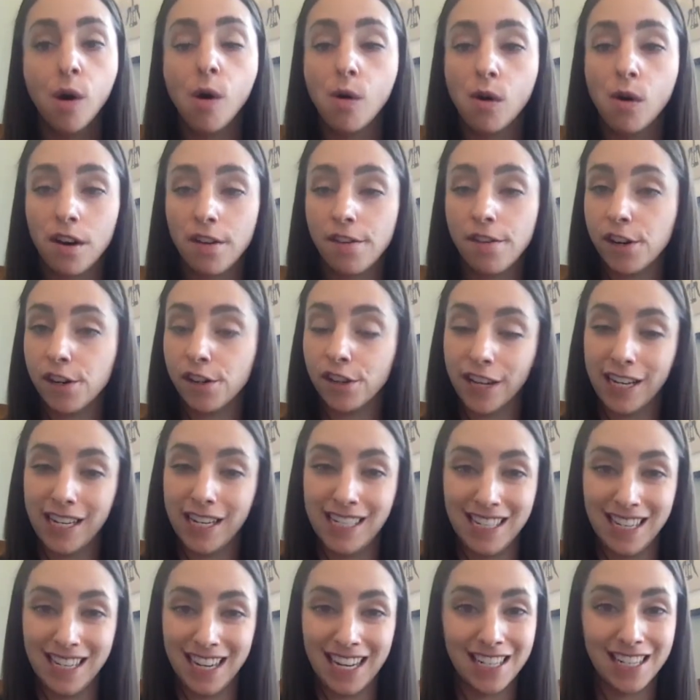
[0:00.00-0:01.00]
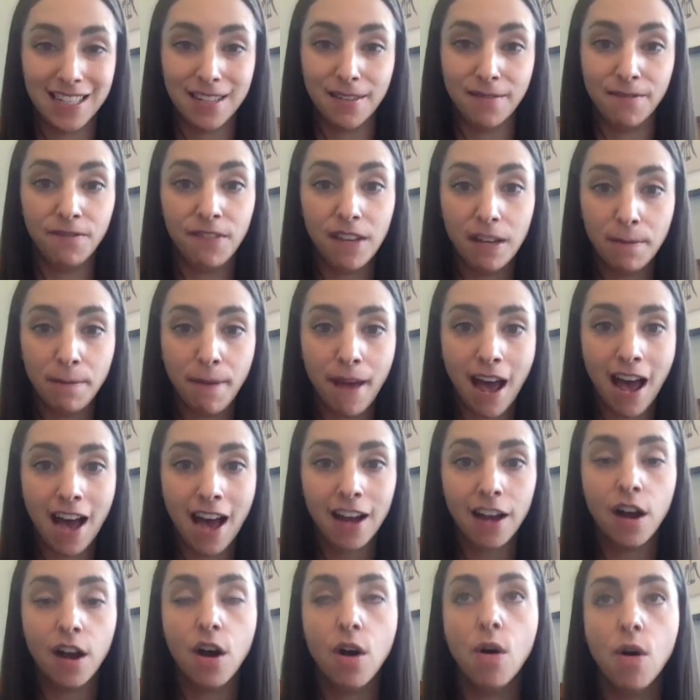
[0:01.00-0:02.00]
or if you're looking to get some
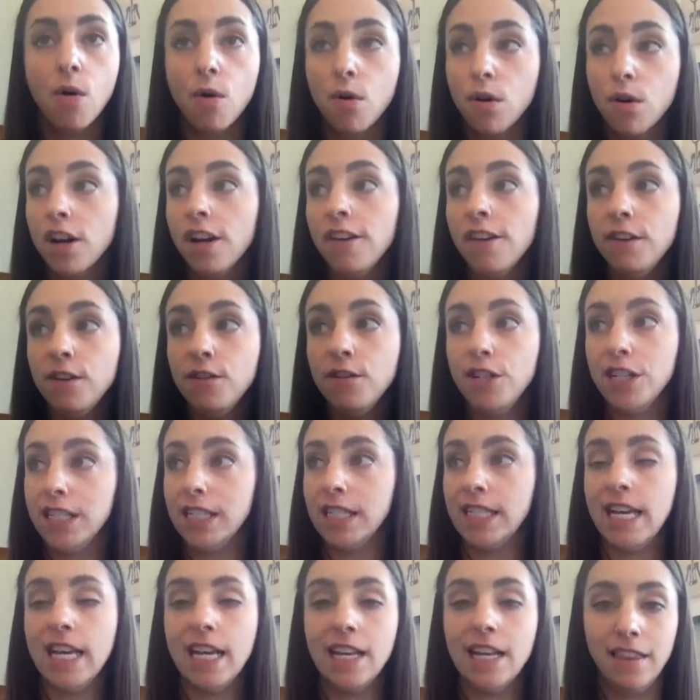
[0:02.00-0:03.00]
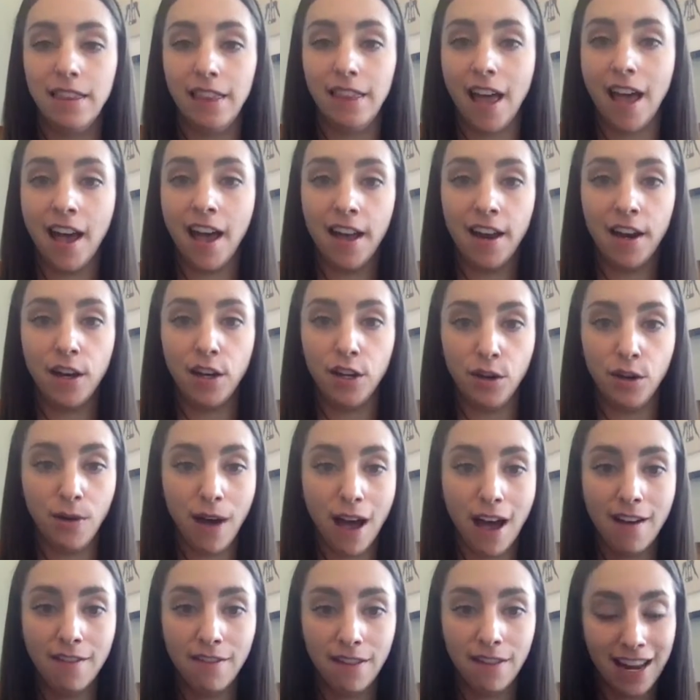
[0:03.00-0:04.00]
feedback, or if you just think that you
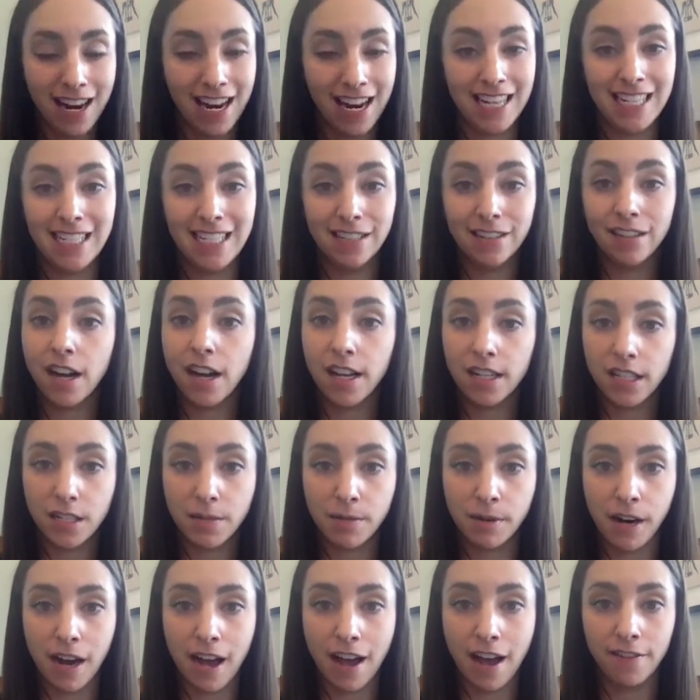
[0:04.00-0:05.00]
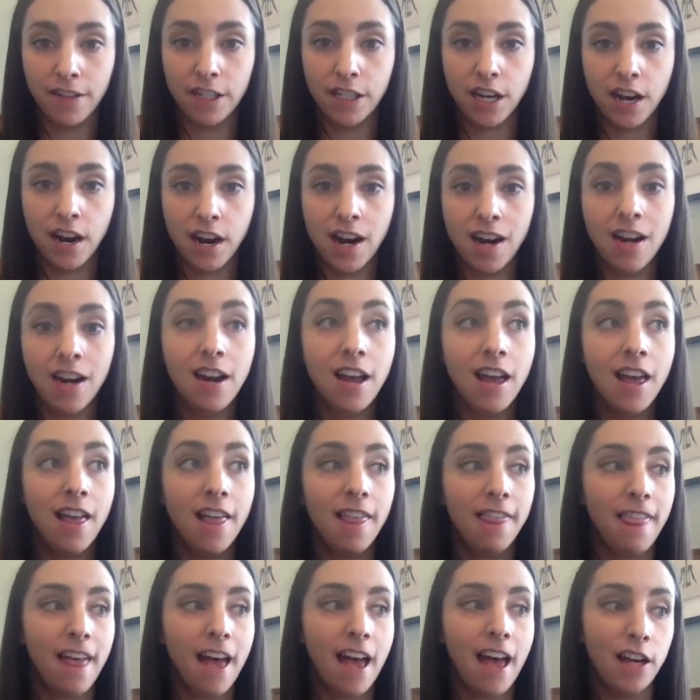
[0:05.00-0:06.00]
have an ideal customer avatar
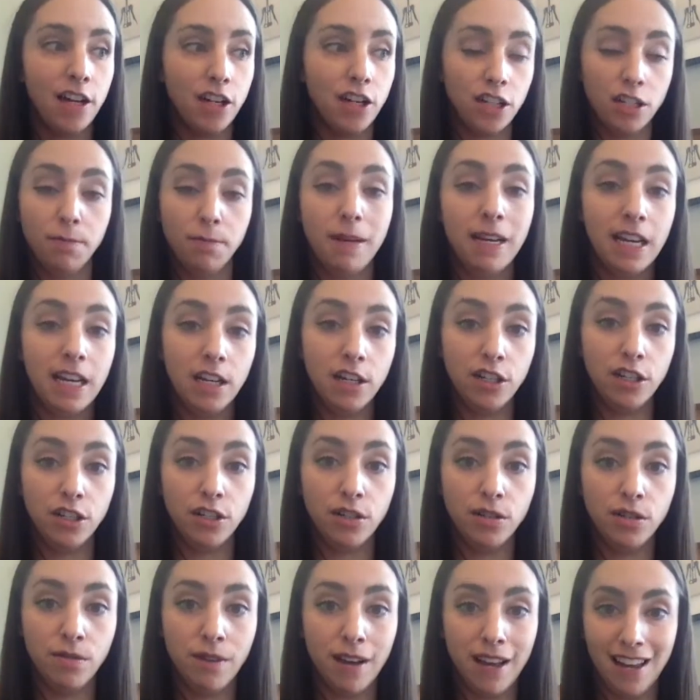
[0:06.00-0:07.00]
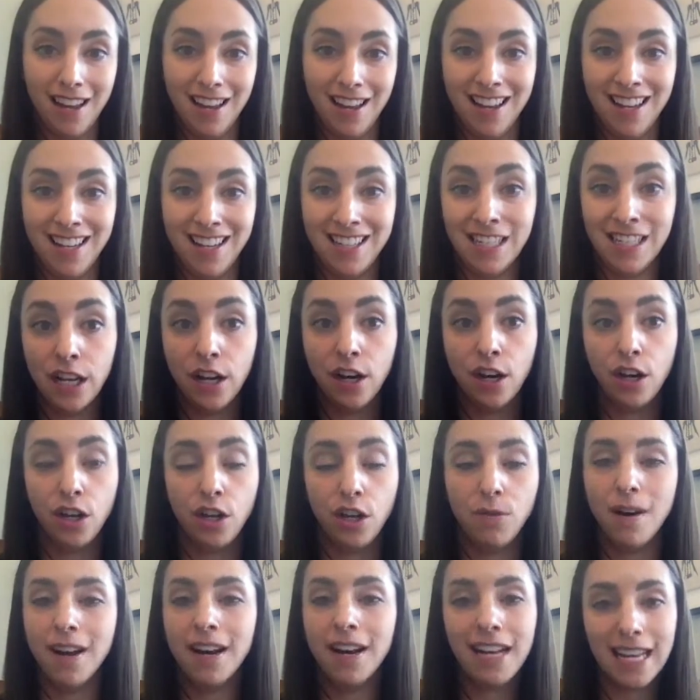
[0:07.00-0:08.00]
that you're speaking to and
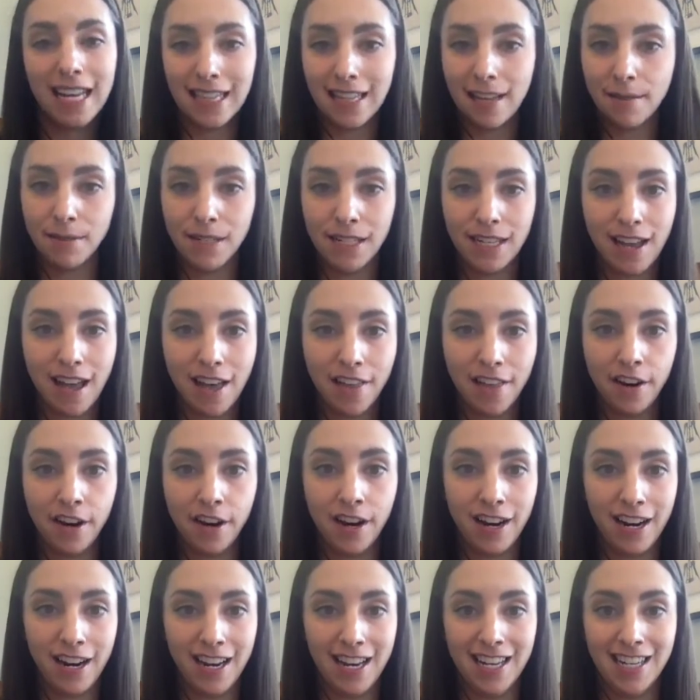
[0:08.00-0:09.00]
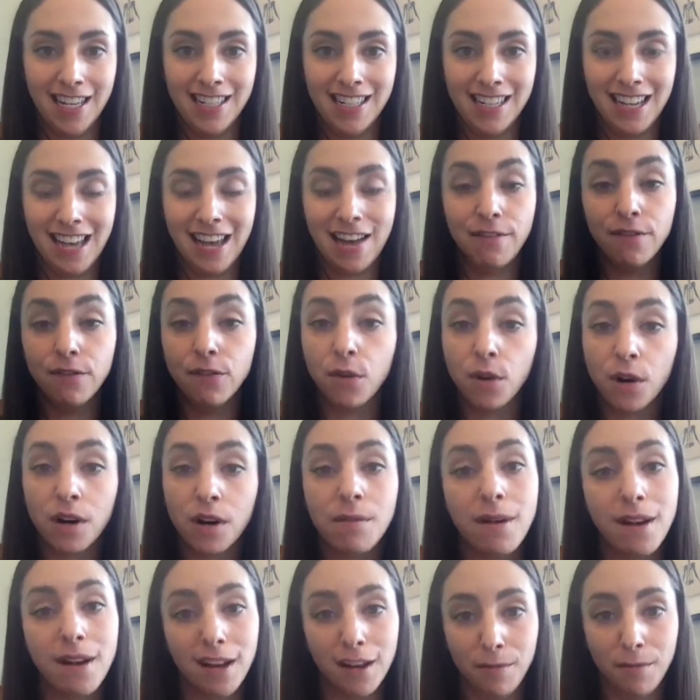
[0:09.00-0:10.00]
you want to get them together and, again,
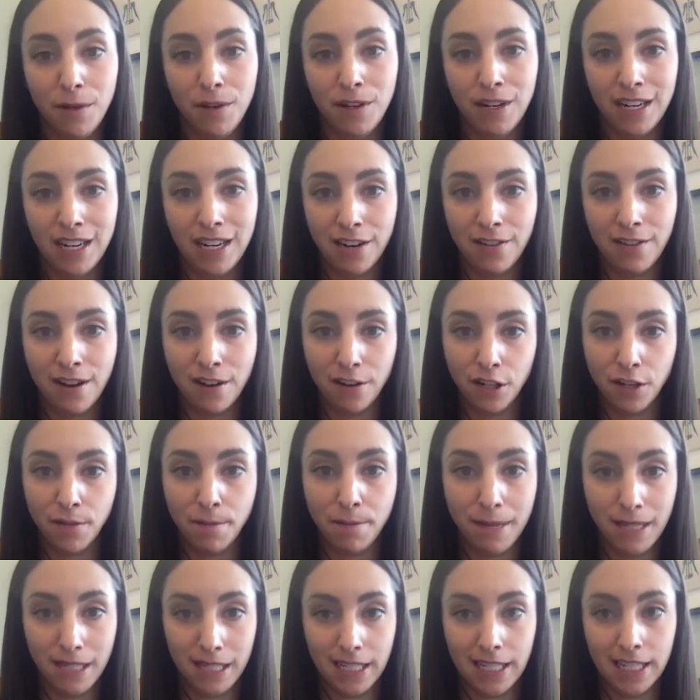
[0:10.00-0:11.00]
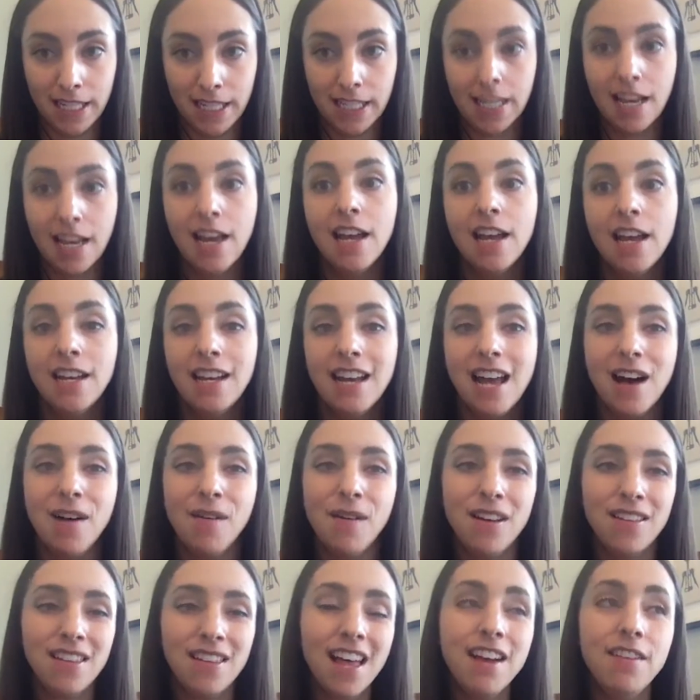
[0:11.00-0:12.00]
form a community around your business.
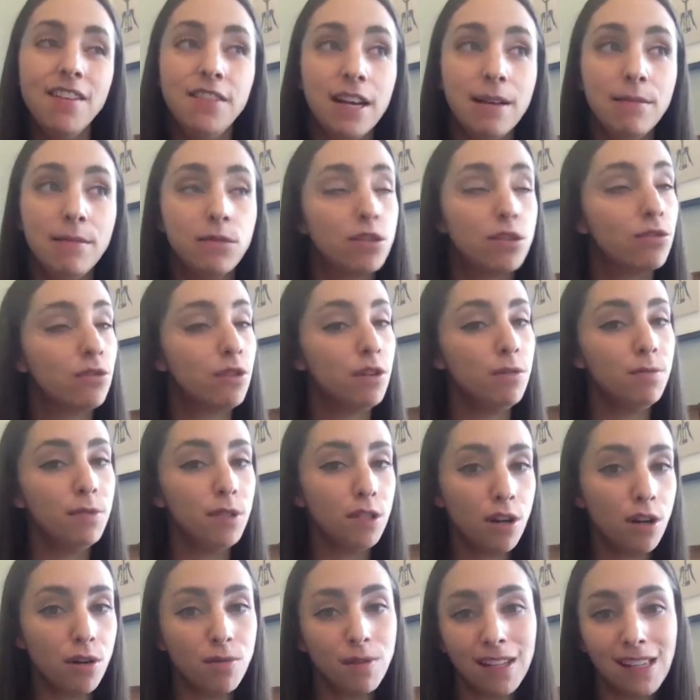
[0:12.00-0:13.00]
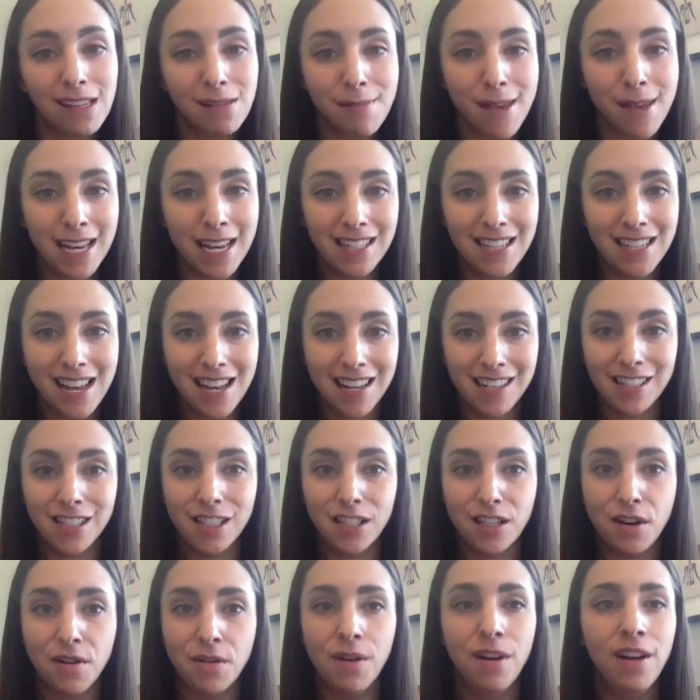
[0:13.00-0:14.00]
Now, a lot of times groups don't really make sense.
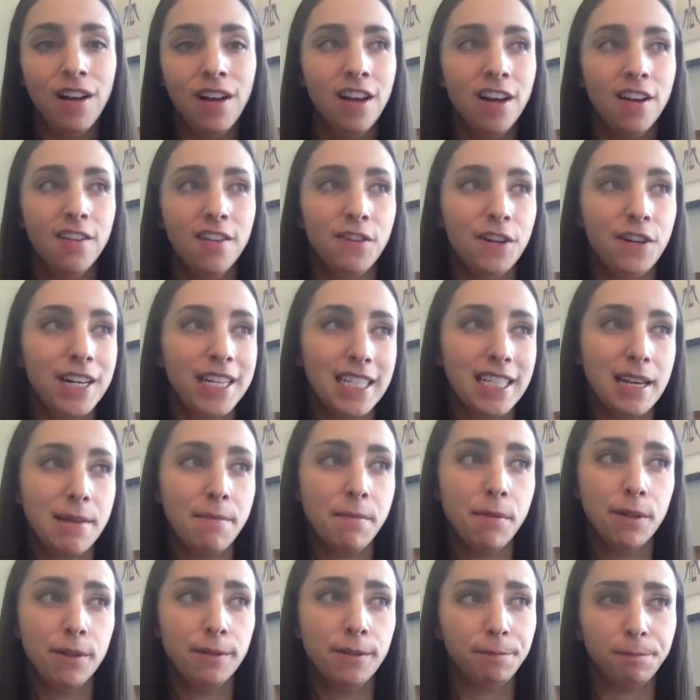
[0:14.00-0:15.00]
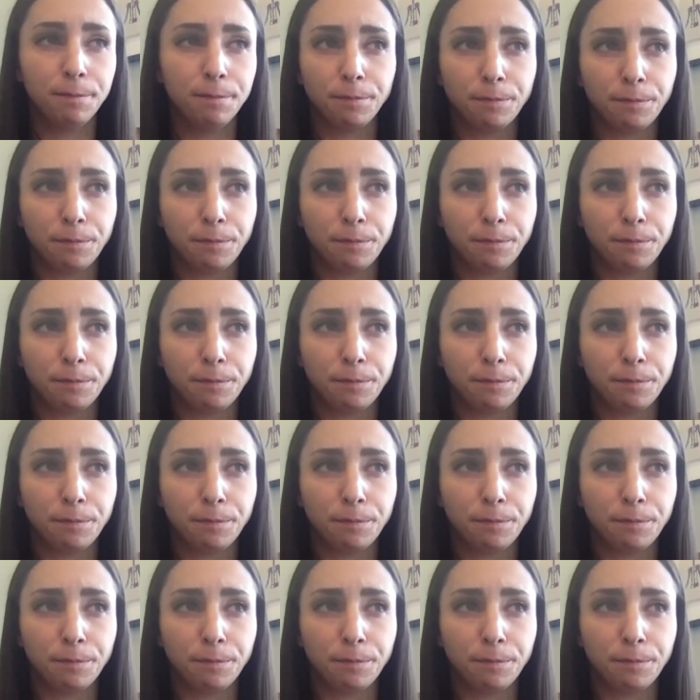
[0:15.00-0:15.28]
So, for example,